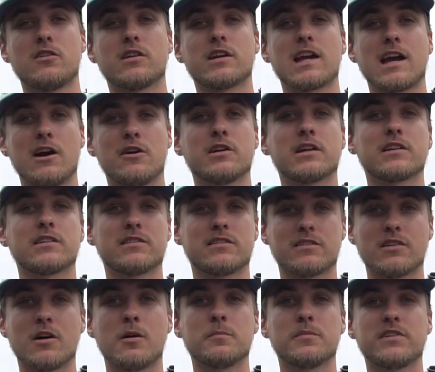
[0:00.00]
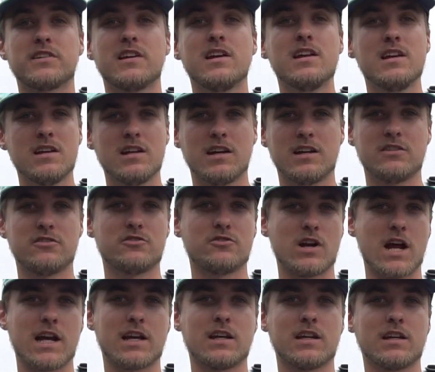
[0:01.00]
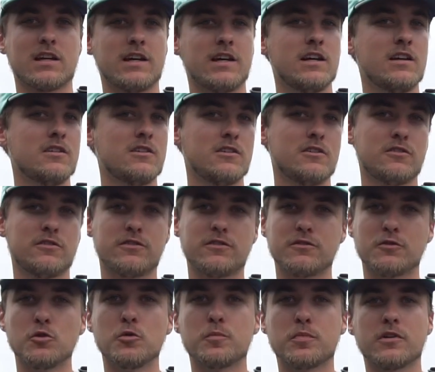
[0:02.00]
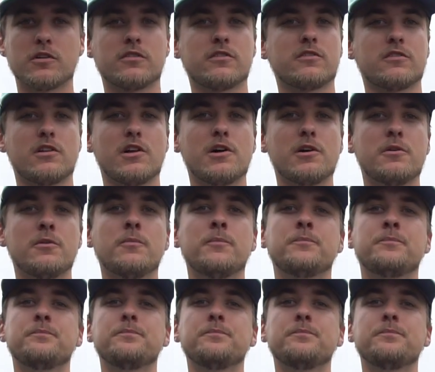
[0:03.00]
or counting stumps and dragging it super slow.